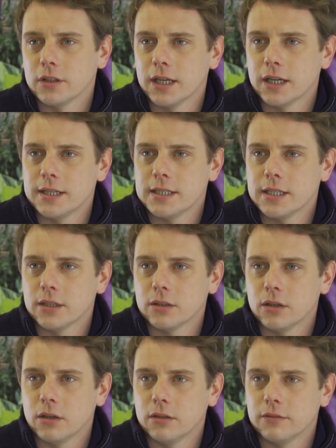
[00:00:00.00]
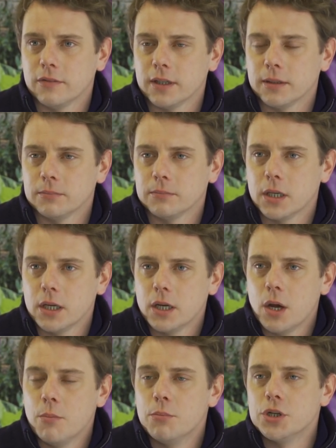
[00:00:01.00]
on the idea of um,
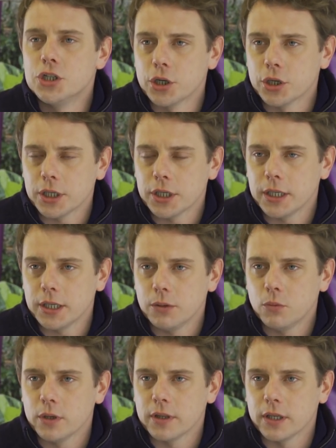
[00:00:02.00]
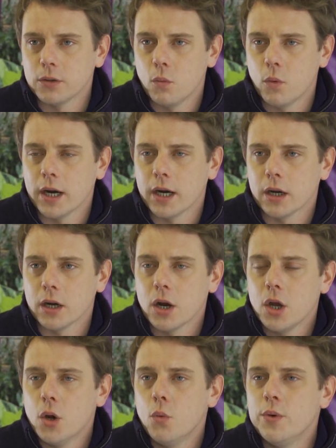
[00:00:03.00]
modernity within where
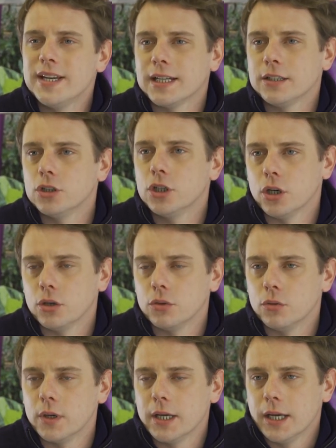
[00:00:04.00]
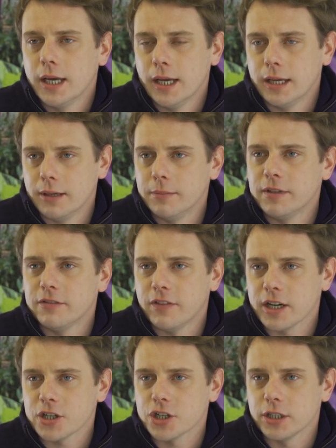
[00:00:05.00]
we can go uh, in
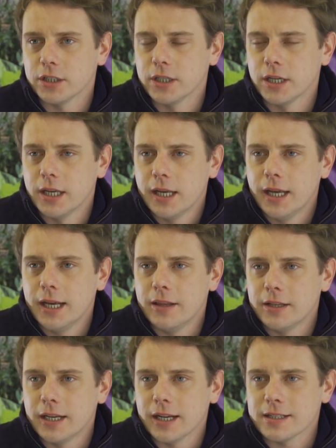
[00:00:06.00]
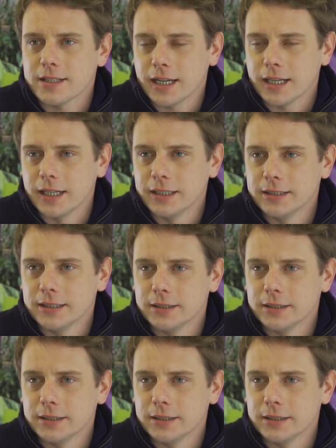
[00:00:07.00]
fashion in the next decade.